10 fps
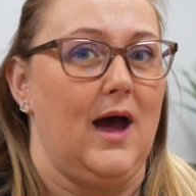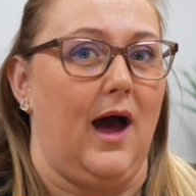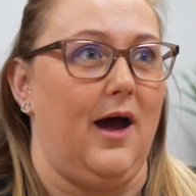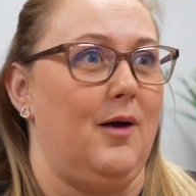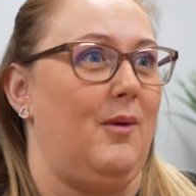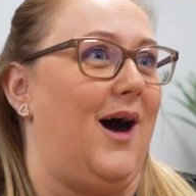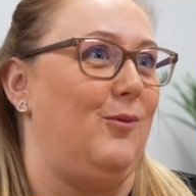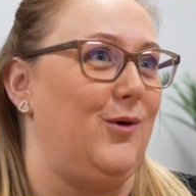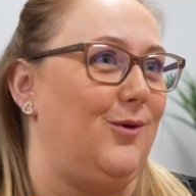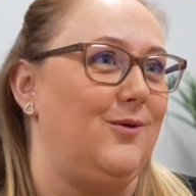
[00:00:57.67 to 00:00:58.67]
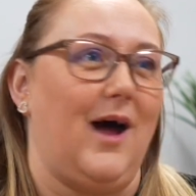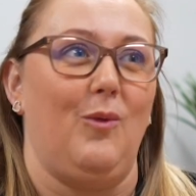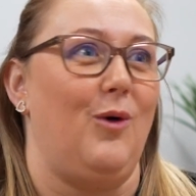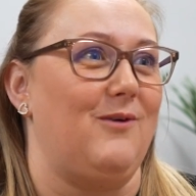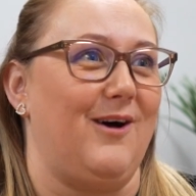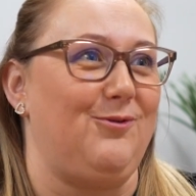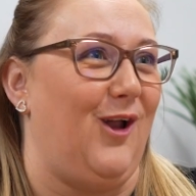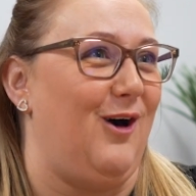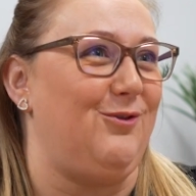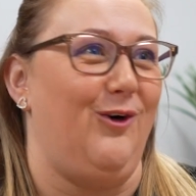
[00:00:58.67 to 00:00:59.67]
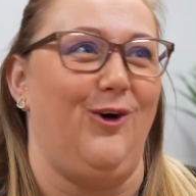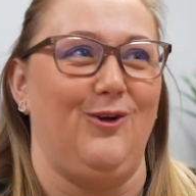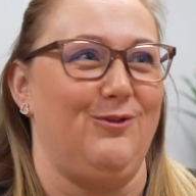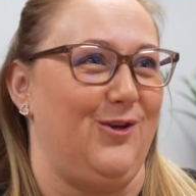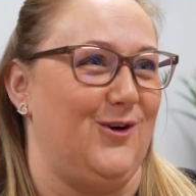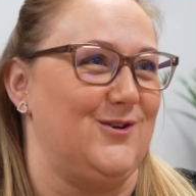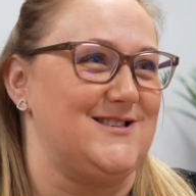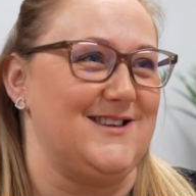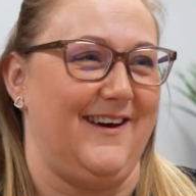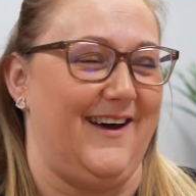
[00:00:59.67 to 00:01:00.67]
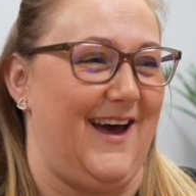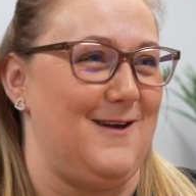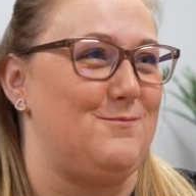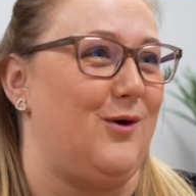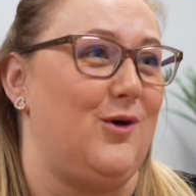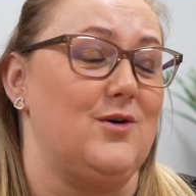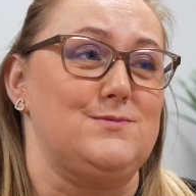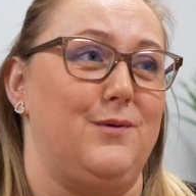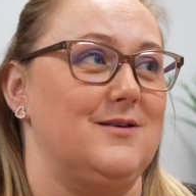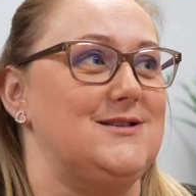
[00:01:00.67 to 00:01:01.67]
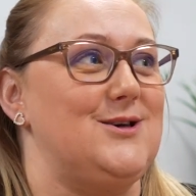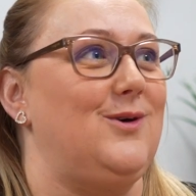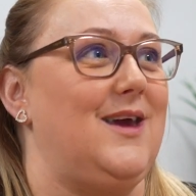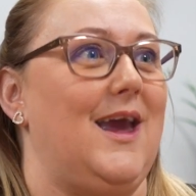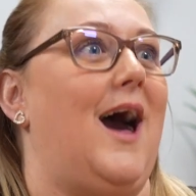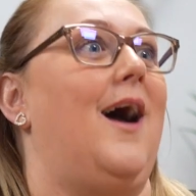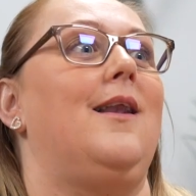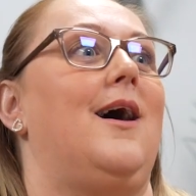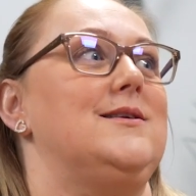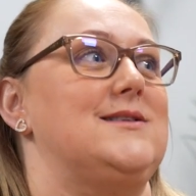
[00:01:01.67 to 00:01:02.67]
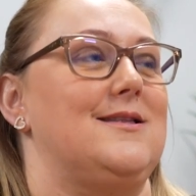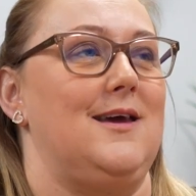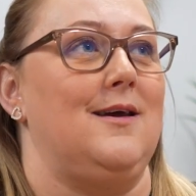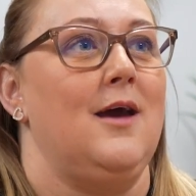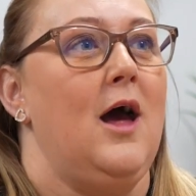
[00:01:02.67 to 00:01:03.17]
I won't raffle off all of those 8 products, but 2 key highlights I think